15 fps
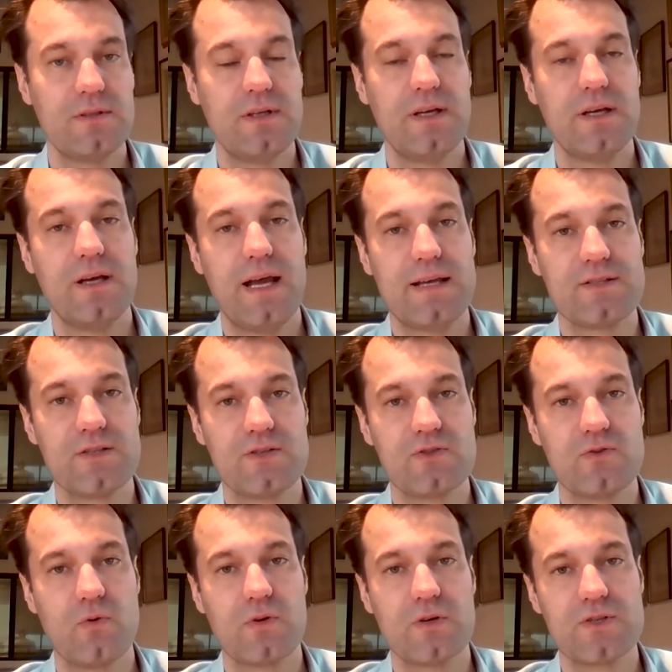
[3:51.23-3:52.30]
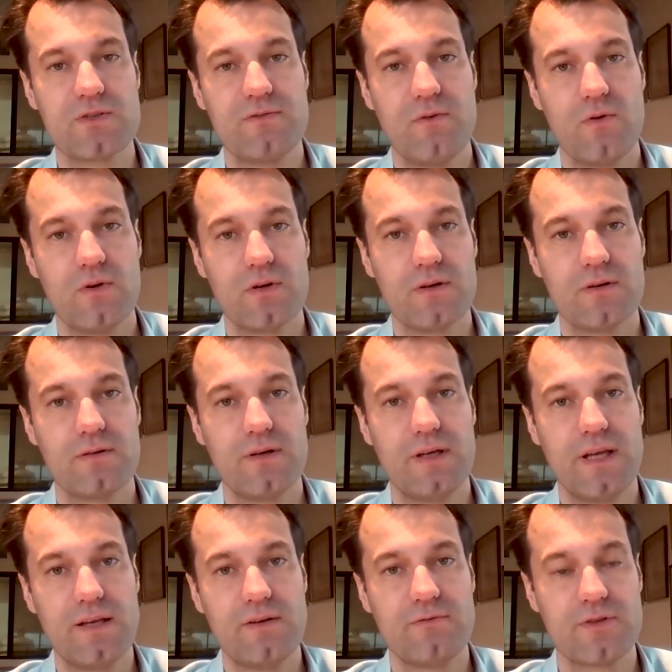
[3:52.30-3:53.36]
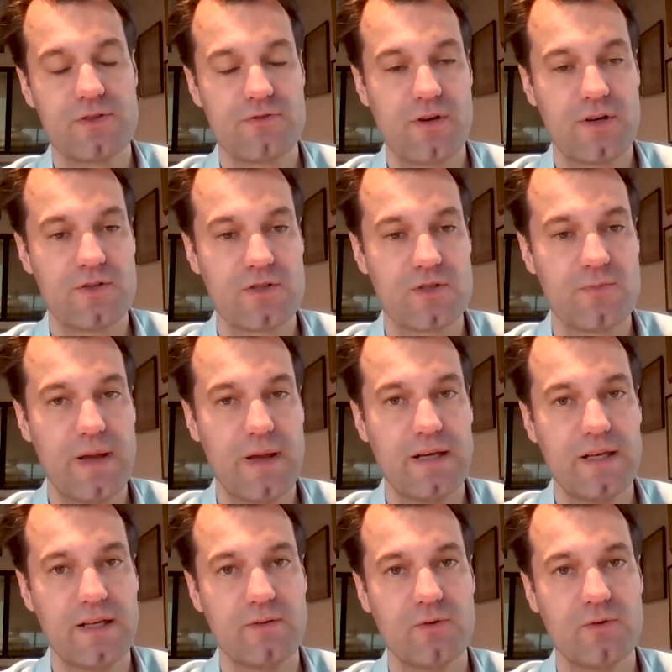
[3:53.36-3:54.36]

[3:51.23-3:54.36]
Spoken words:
as a source for infrastructure spending,